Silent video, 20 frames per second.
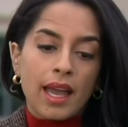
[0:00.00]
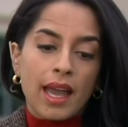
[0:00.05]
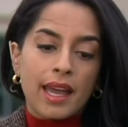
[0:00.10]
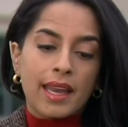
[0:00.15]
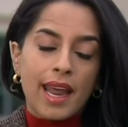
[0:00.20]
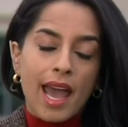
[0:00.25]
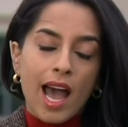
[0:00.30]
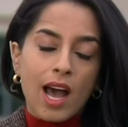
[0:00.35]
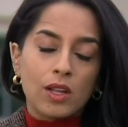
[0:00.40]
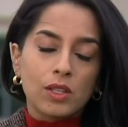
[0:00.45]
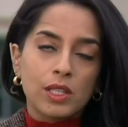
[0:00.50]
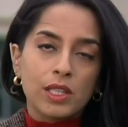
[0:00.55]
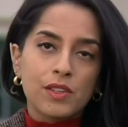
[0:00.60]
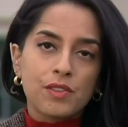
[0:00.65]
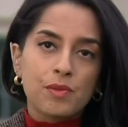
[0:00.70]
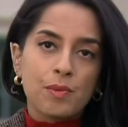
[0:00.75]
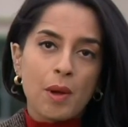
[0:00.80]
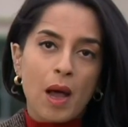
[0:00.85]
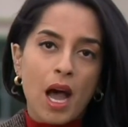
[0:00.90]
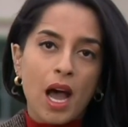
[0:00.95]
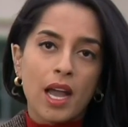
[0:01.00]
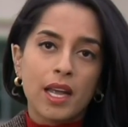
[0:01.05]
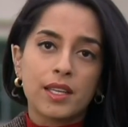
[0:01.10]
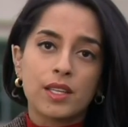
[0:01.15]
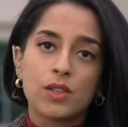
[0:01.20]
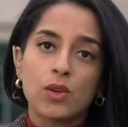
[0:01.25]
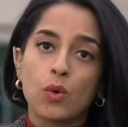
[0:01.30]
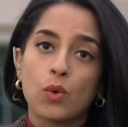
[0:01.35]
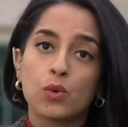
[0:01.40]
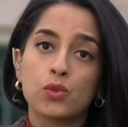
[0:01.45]
And Al leaves behind
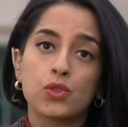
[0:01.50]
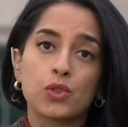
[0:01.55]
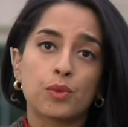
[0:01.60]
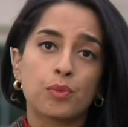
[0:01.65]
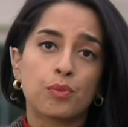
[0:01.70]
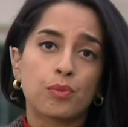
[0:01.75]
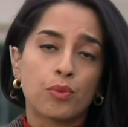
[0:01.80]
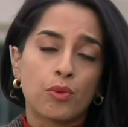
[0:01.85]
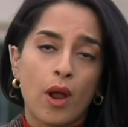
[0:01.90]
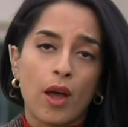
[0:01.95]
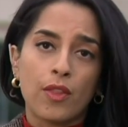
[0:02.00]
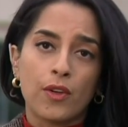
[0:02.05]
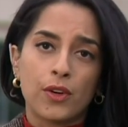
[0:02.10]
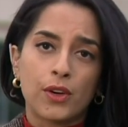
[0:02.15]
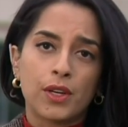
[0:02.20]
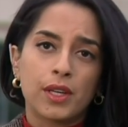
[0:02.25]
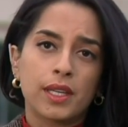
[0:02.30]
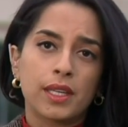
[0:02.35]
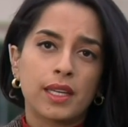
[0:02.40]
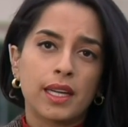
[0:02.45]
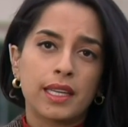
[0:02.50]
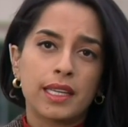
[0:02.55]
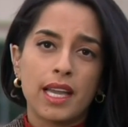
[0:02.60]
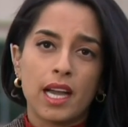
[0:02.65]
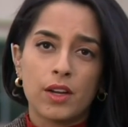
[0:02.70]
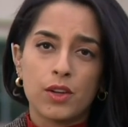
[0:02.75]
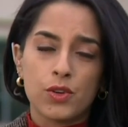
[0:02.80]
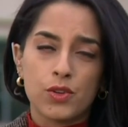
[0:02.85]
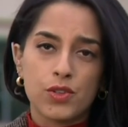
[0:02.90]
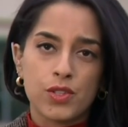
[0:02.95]
an older brother, a
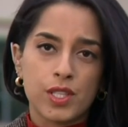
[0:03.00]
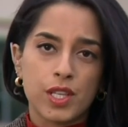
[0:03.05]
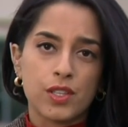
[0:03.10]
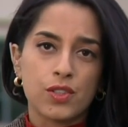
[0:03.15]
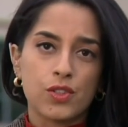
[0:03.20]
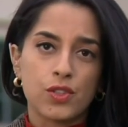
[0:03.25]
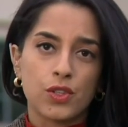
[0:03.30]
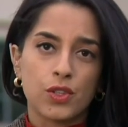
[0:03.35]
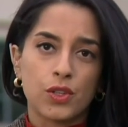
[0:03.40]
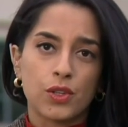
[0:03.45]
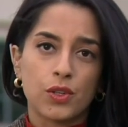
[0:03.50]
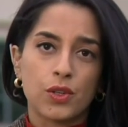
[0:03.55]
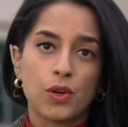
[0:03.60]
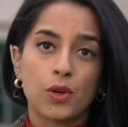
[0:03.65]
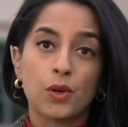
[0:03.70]
younger sister,